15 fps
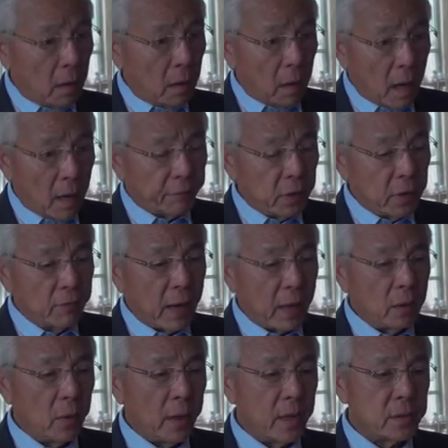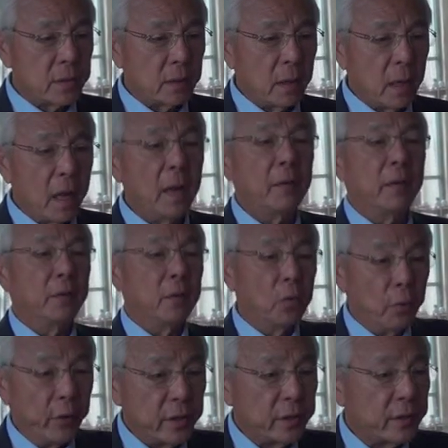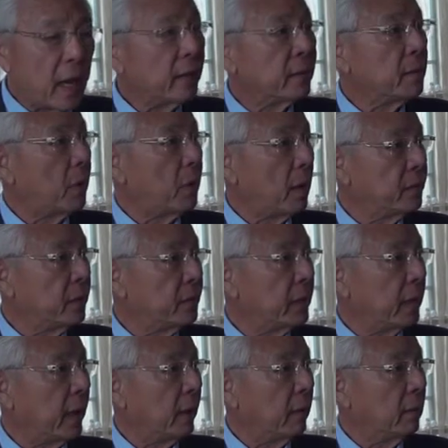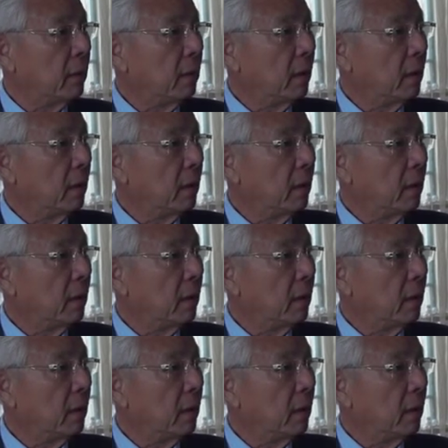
After evaluation, then you restart the process again.